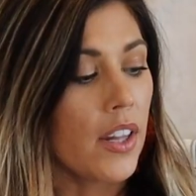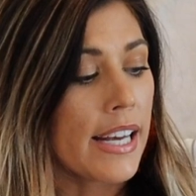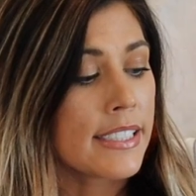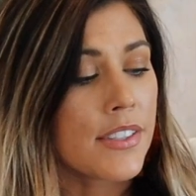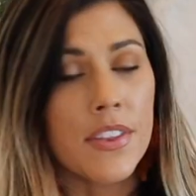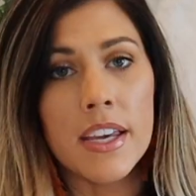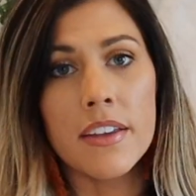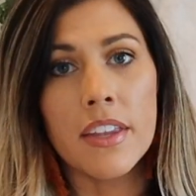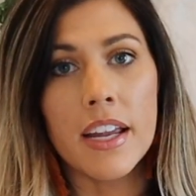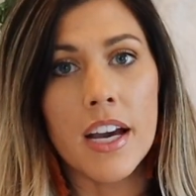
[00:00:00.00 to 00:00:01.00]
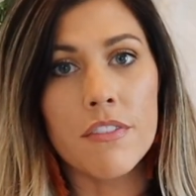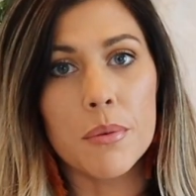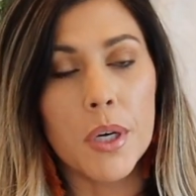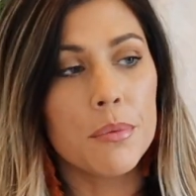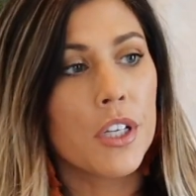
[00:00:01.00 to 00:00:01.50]
The last thing that I got
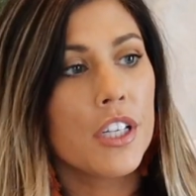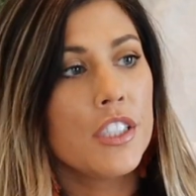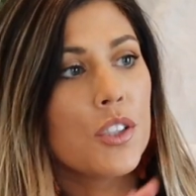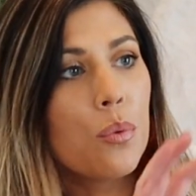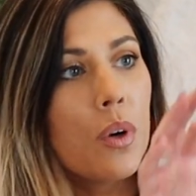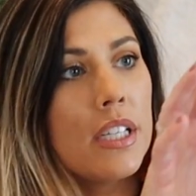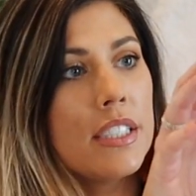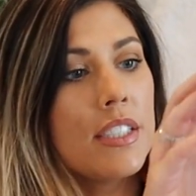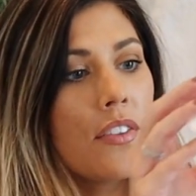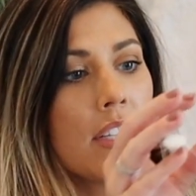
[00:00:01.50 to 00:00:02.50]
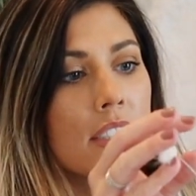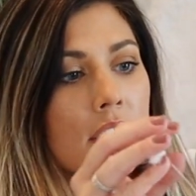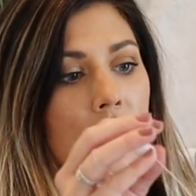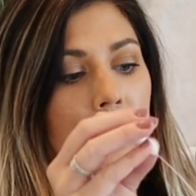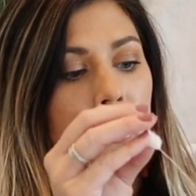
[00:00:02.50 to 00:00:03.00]
from Home Goods was
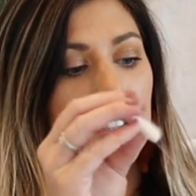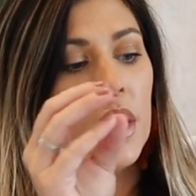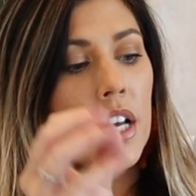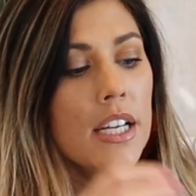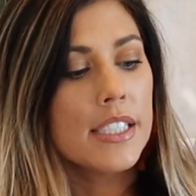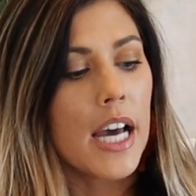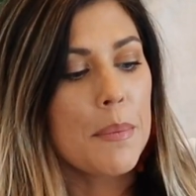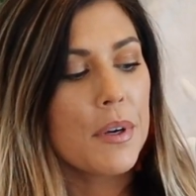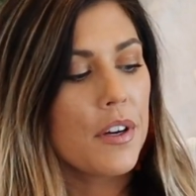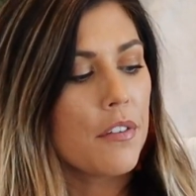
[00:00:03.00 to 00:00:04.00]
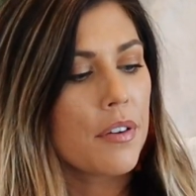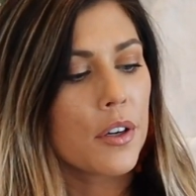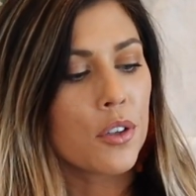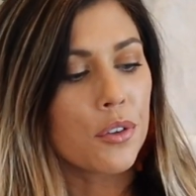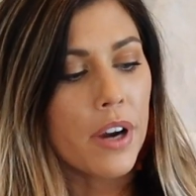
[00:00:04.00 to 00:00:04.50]
this little type
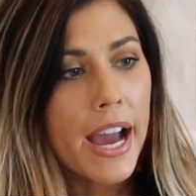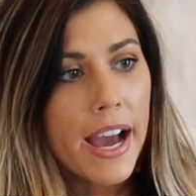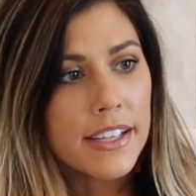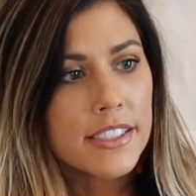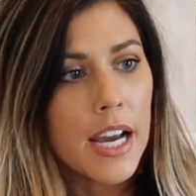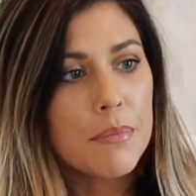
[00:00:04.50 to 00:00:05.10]
of grass.